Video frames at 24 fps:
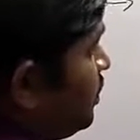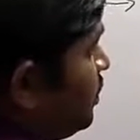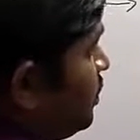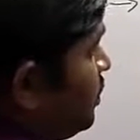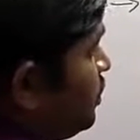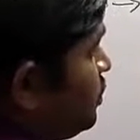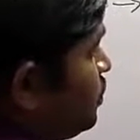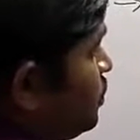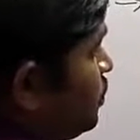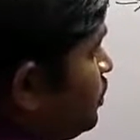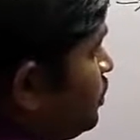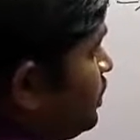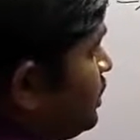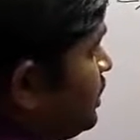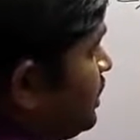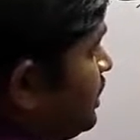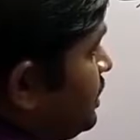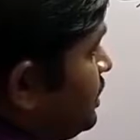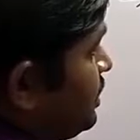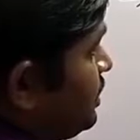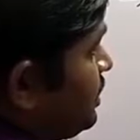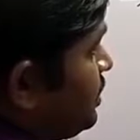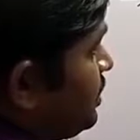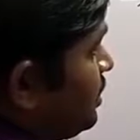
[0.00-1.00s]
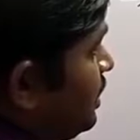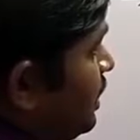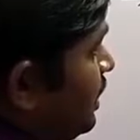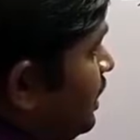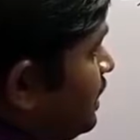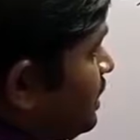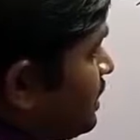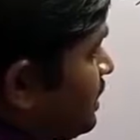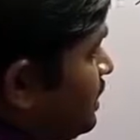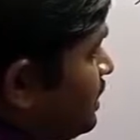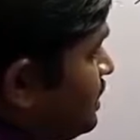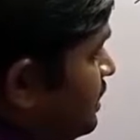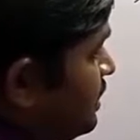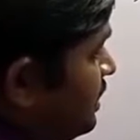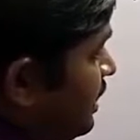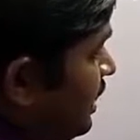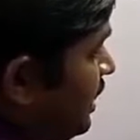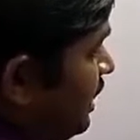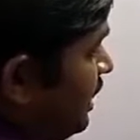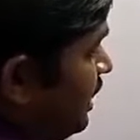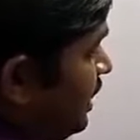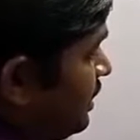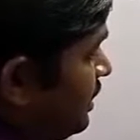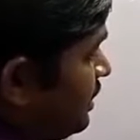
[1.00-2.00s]
So this is, let us consider
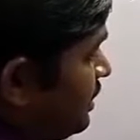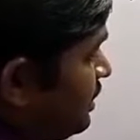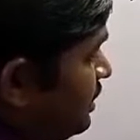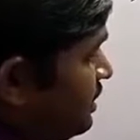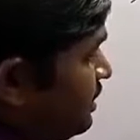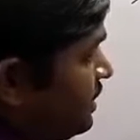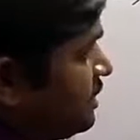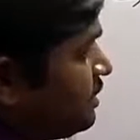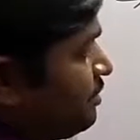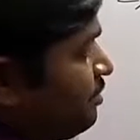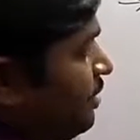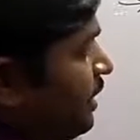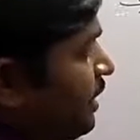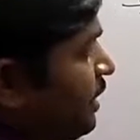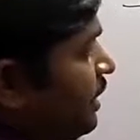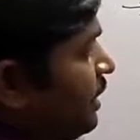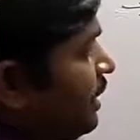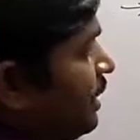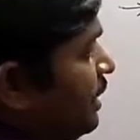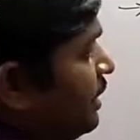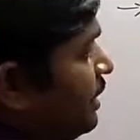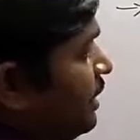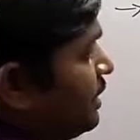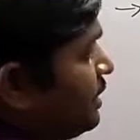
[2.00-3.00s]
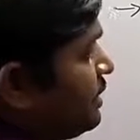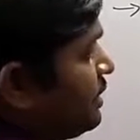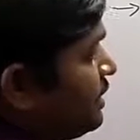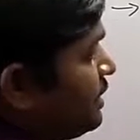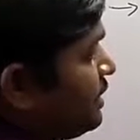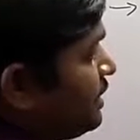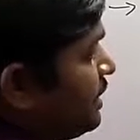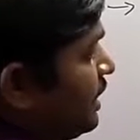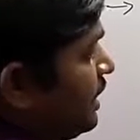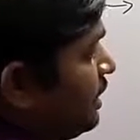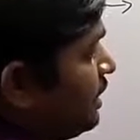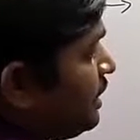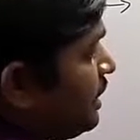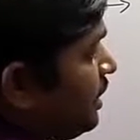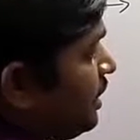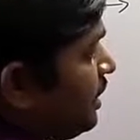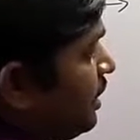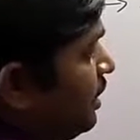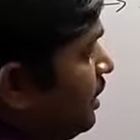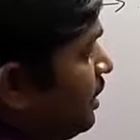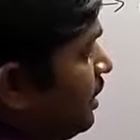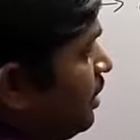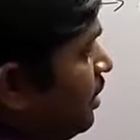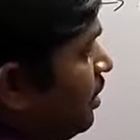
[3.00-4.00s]
A, this is B, this is
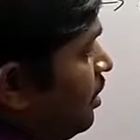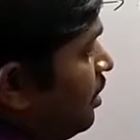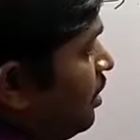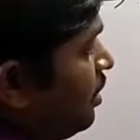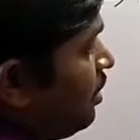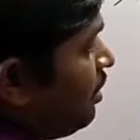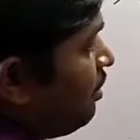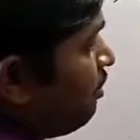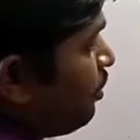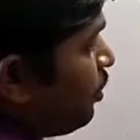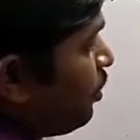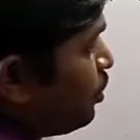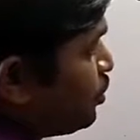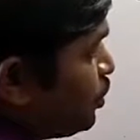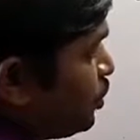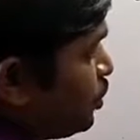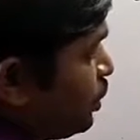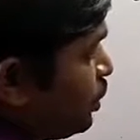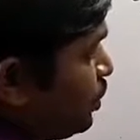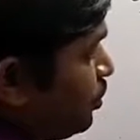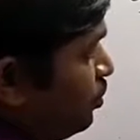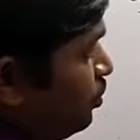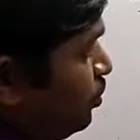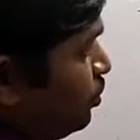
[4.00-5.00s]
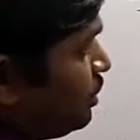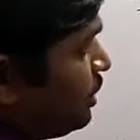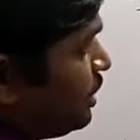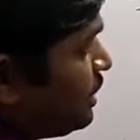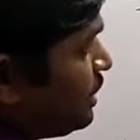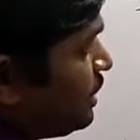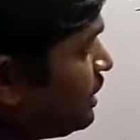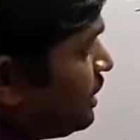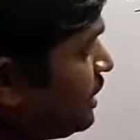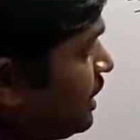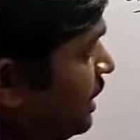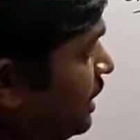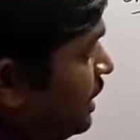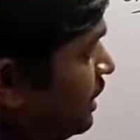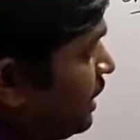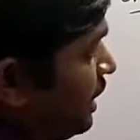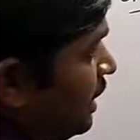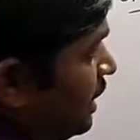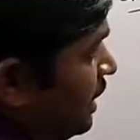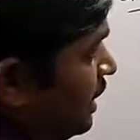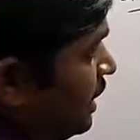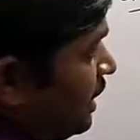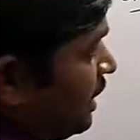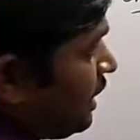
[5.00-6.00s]
delta positive, this is
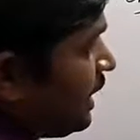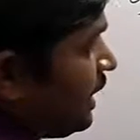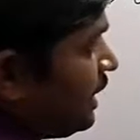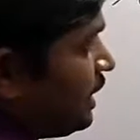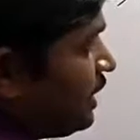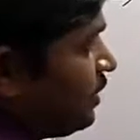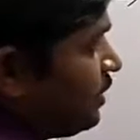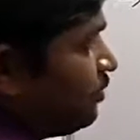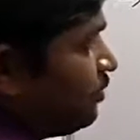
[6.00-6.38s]
delta negative